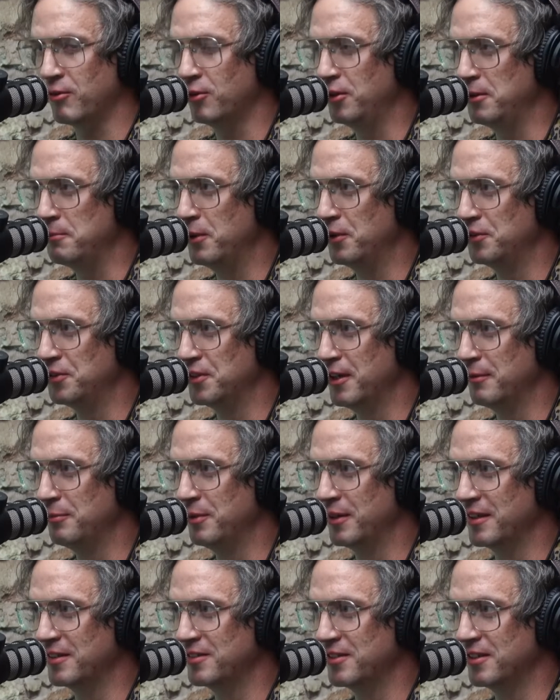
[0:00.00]
built it up
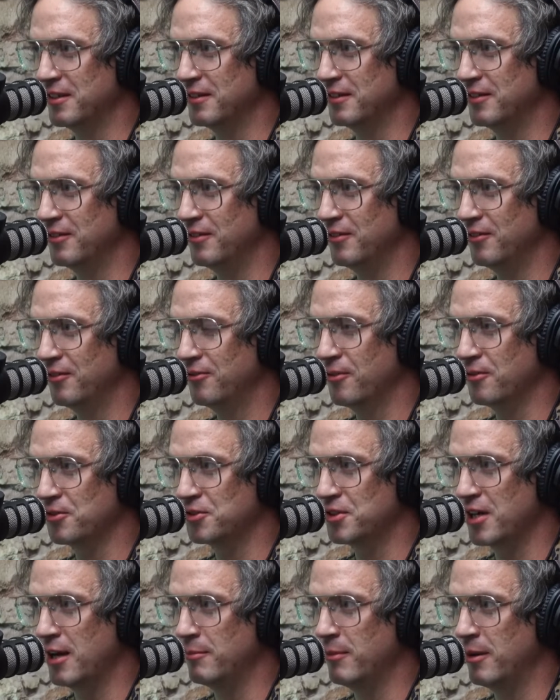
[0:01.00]
like it's the first
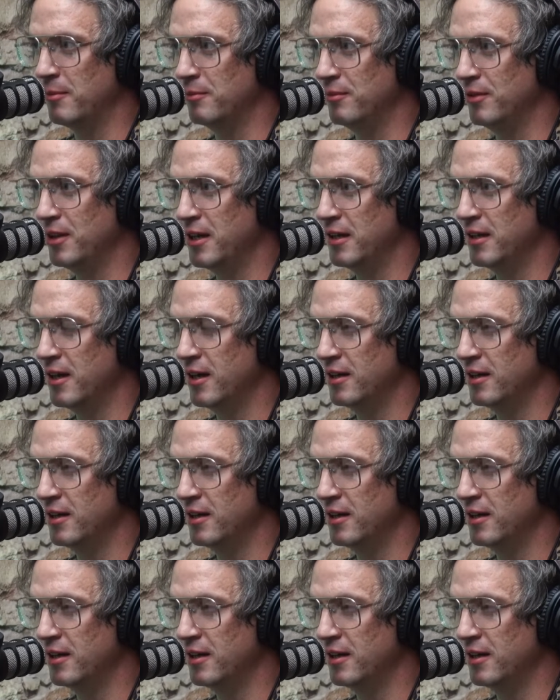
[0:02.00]
time I'm laying eyes